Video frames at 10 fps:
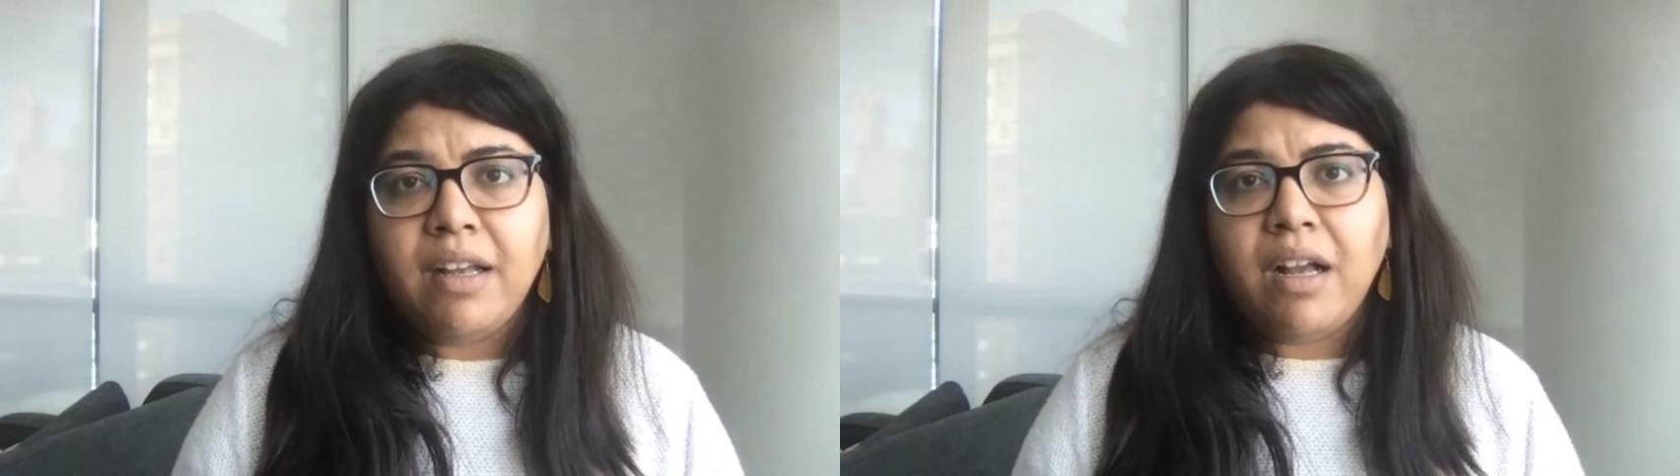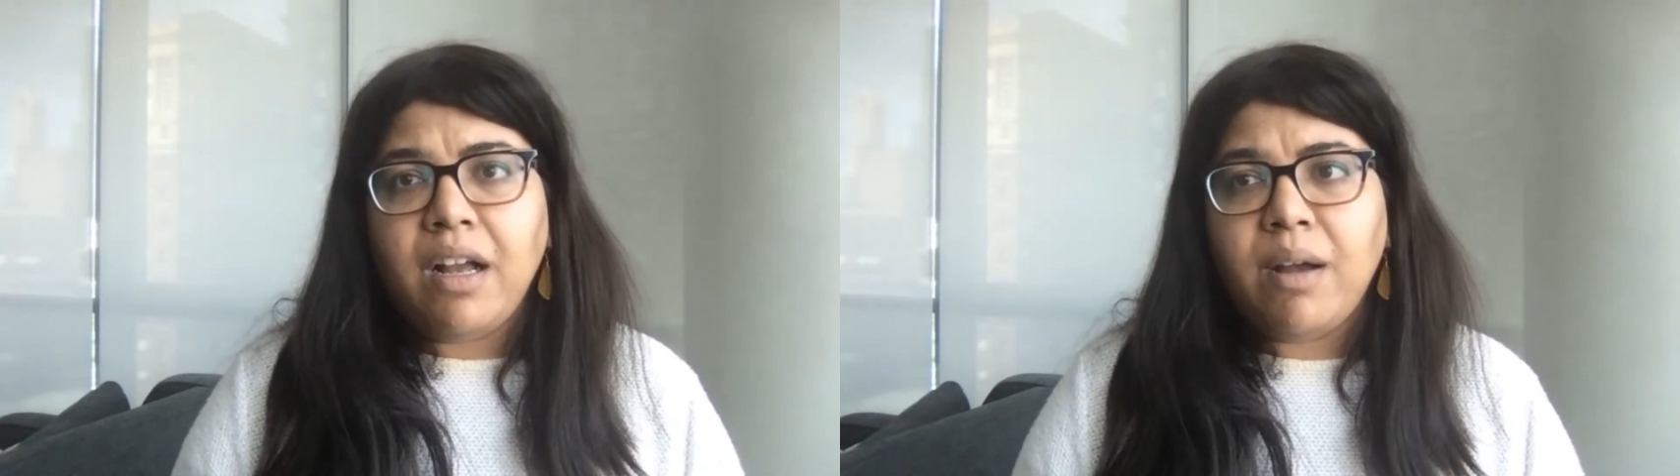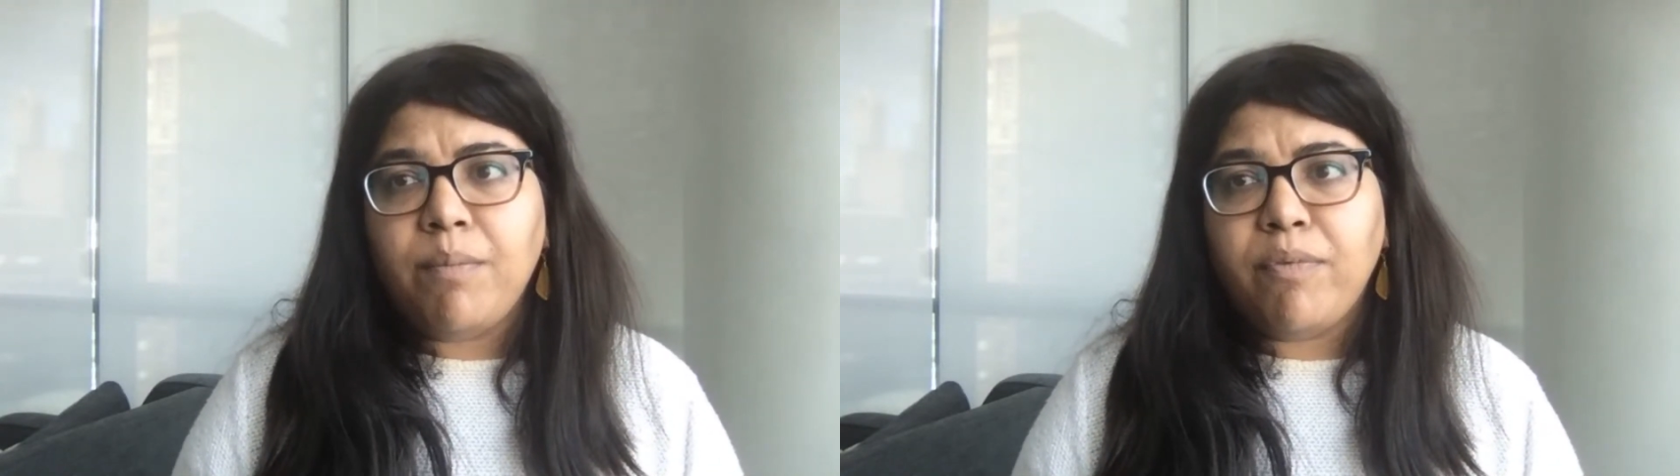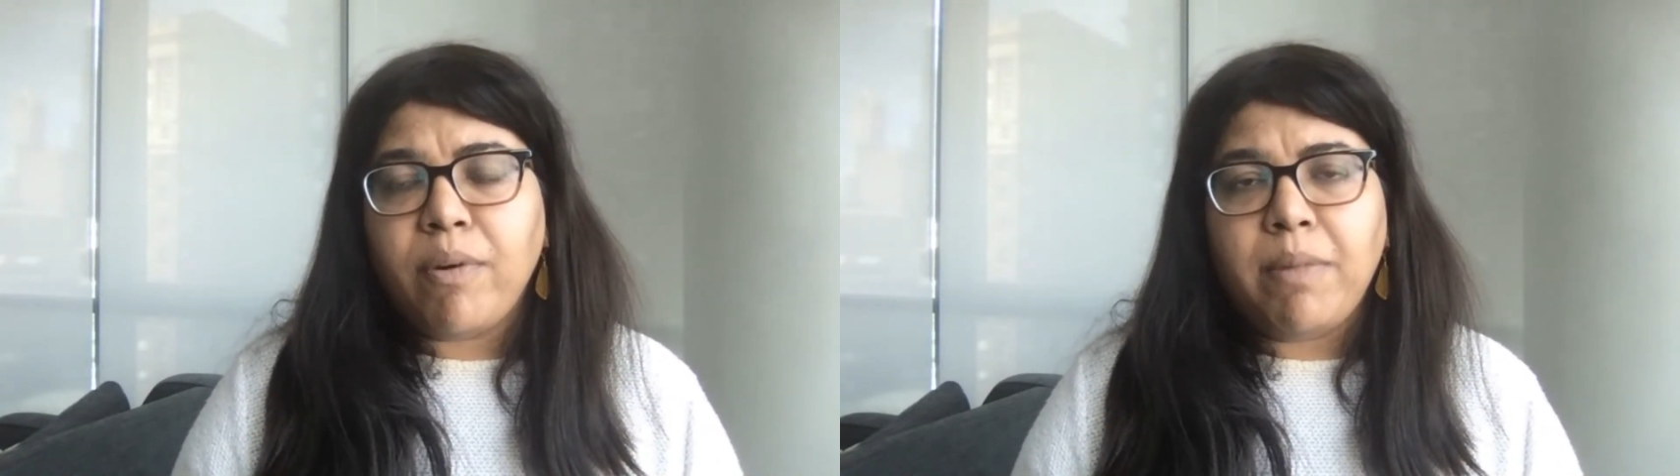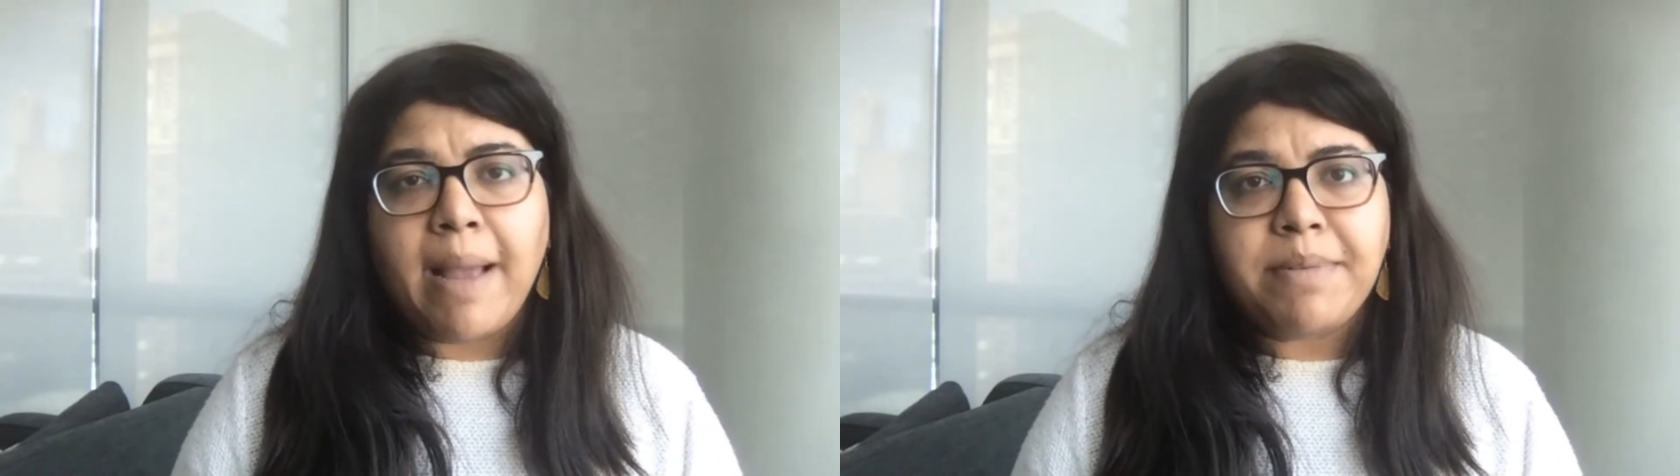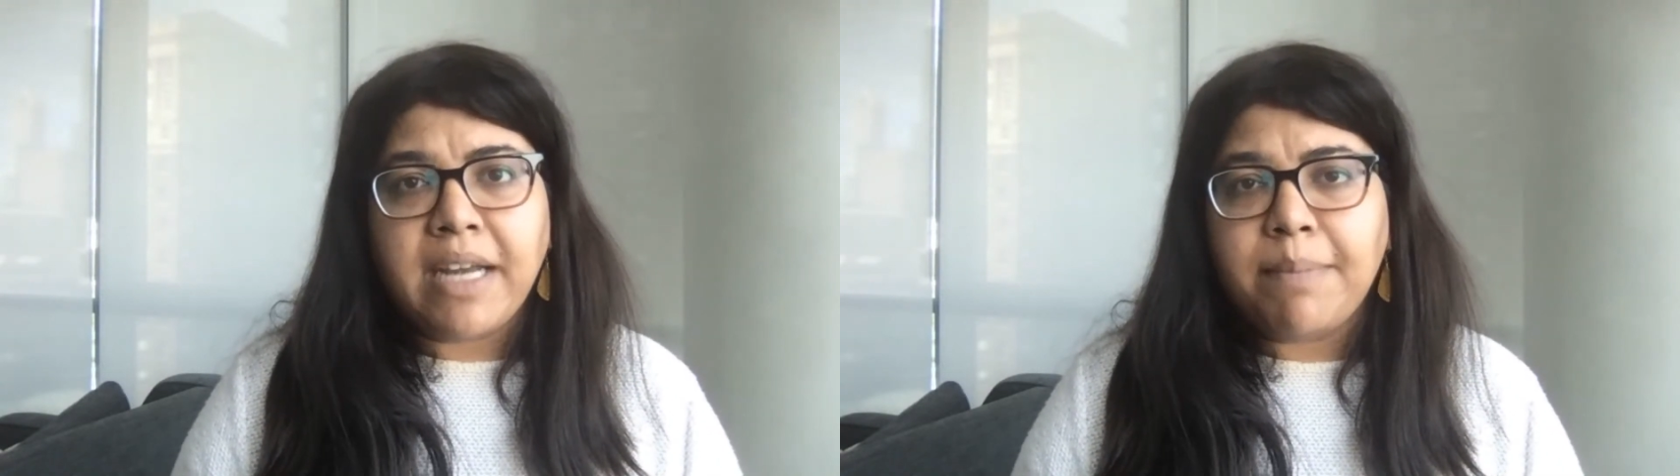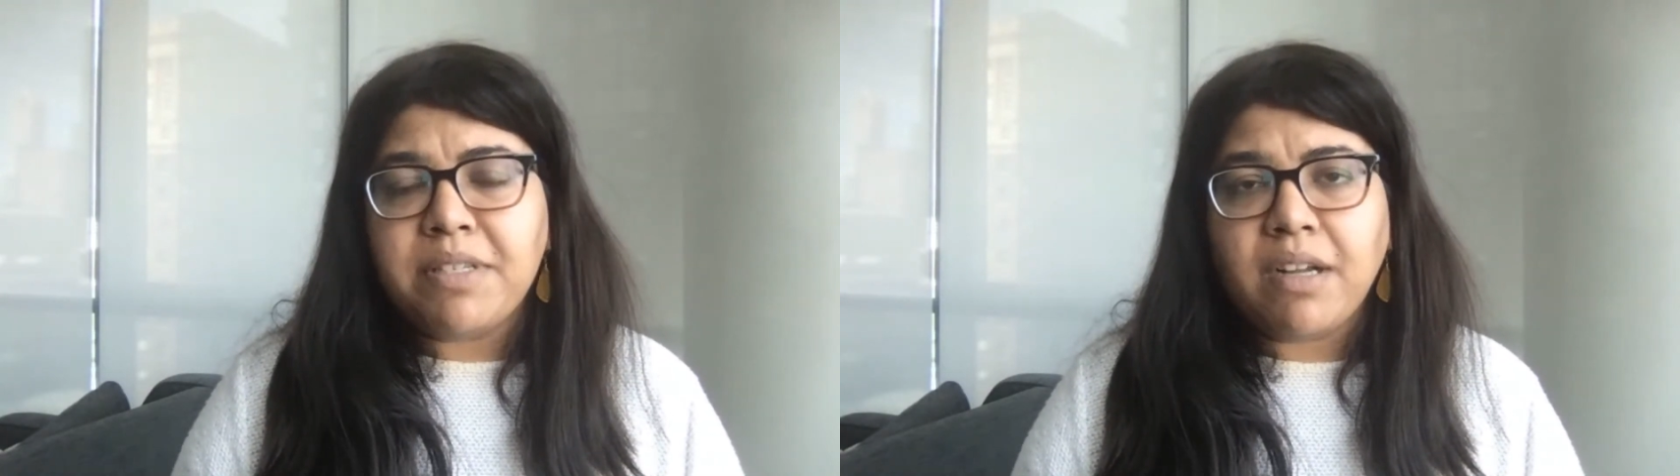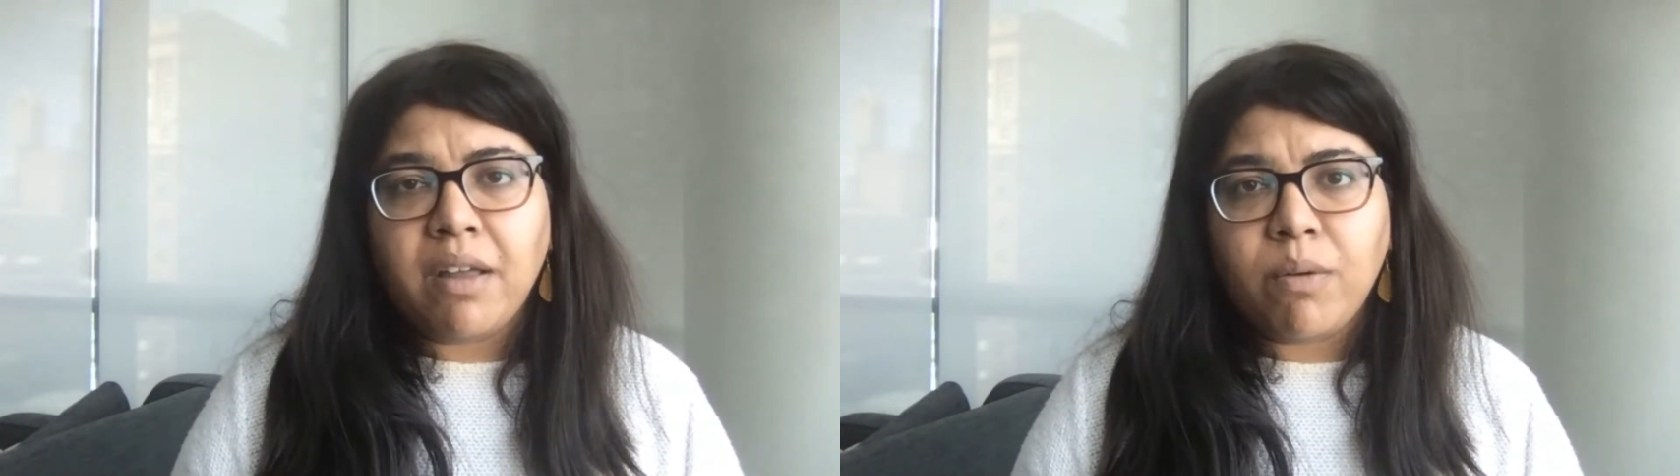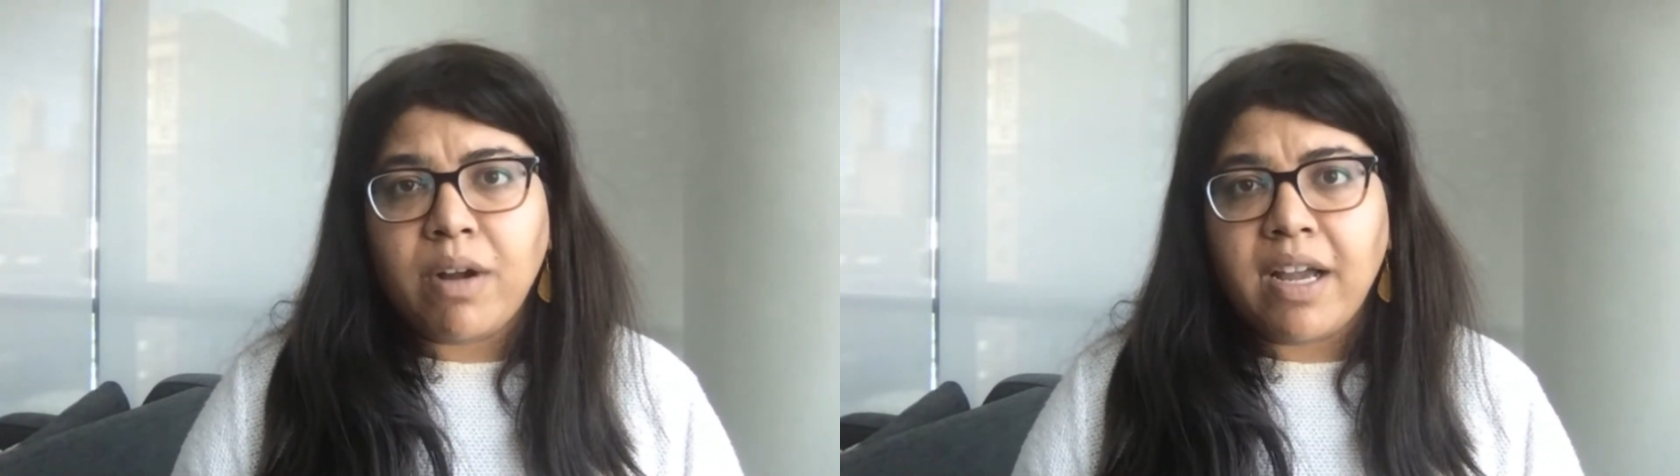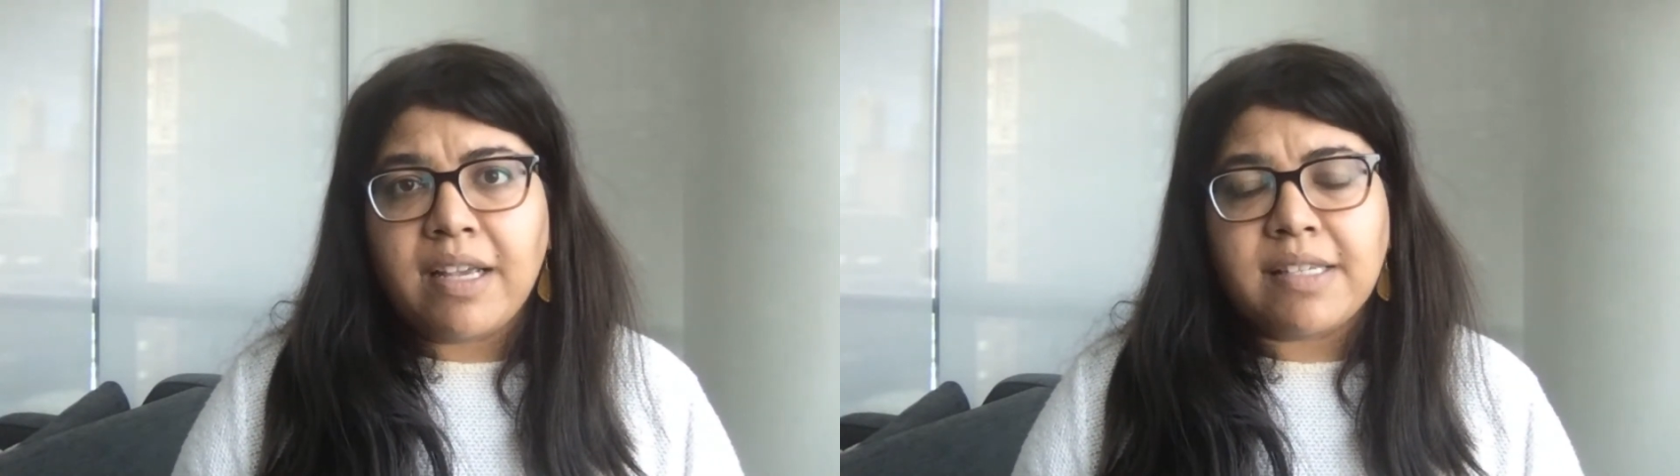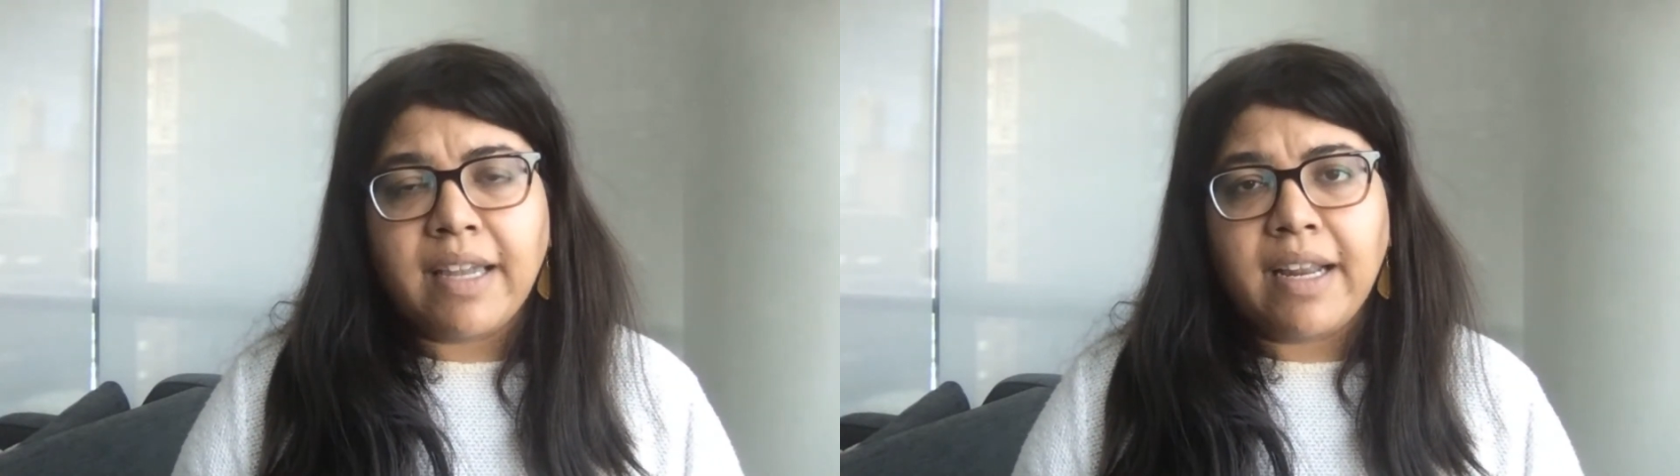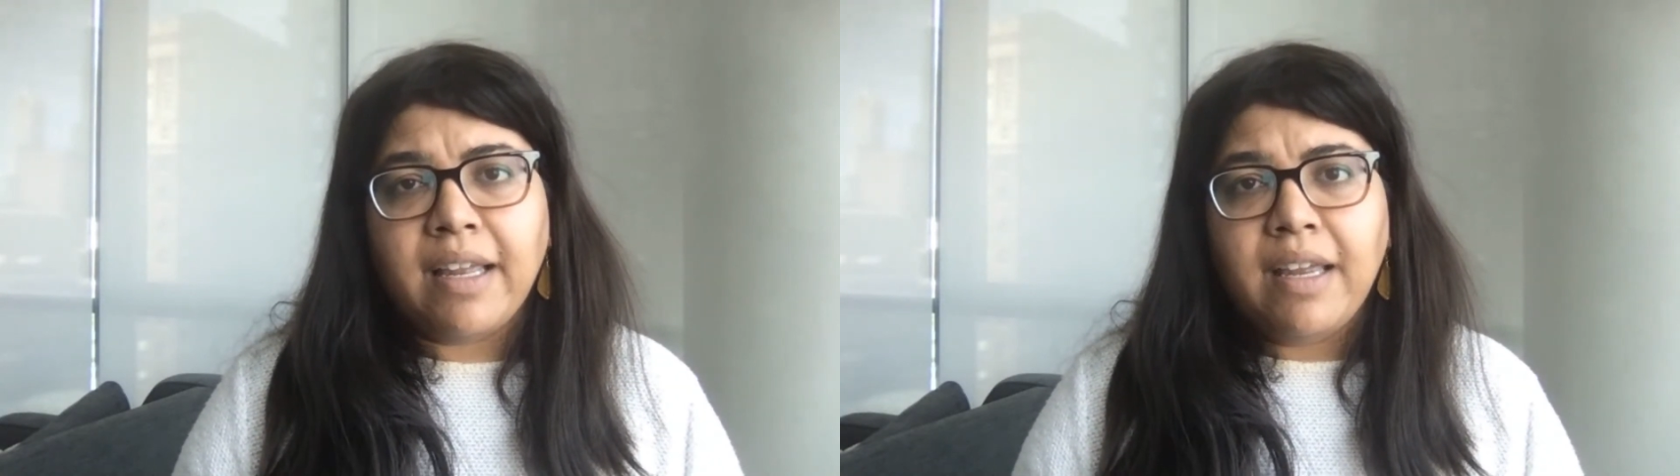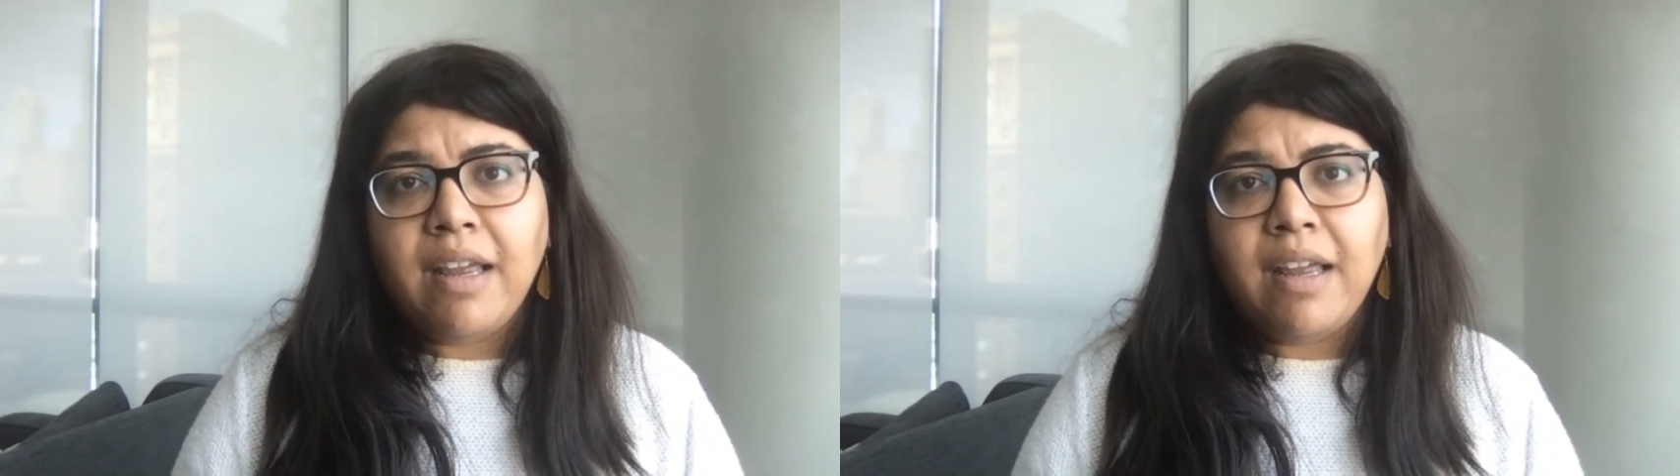from laptops to otherwise, like